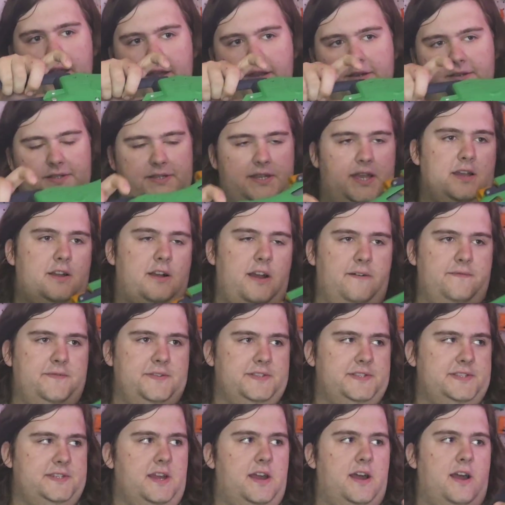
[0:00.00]
Just take off the
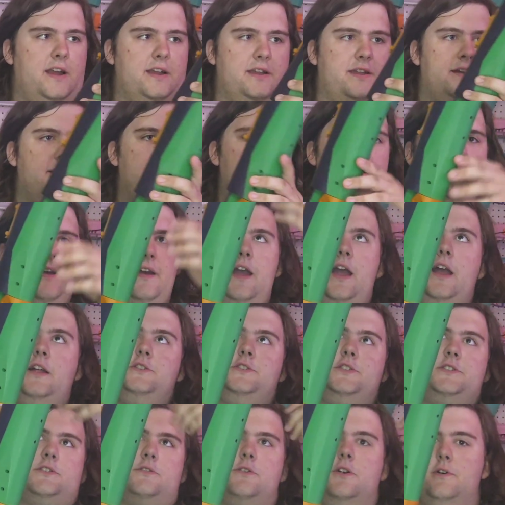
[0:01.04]
stock and
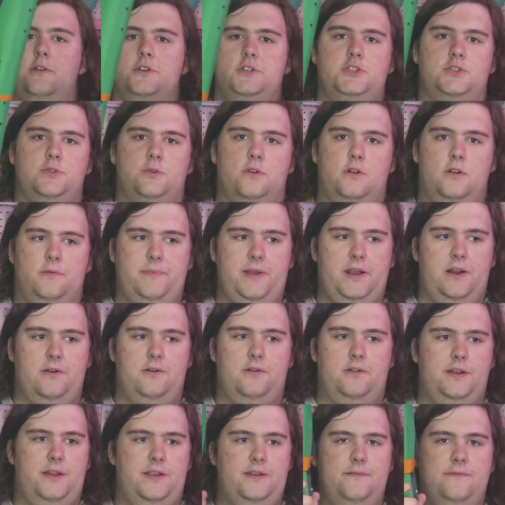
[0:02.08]
just throw a shorter
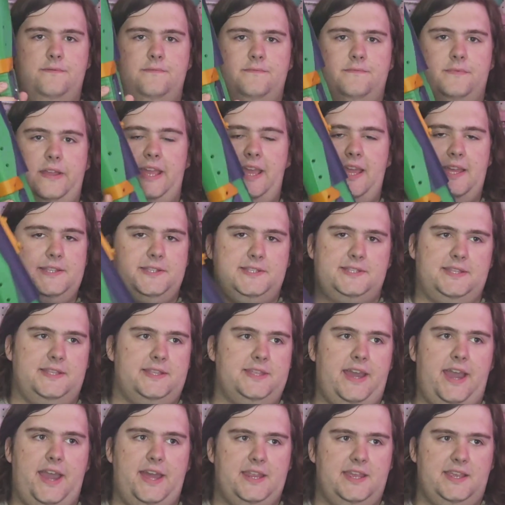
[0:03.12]
barrel in. It's
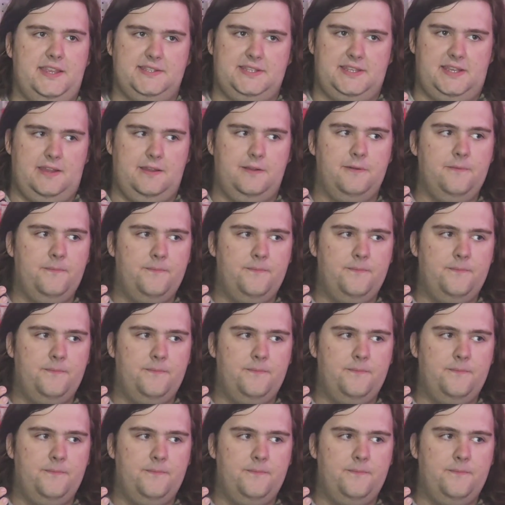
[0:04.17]
that easy.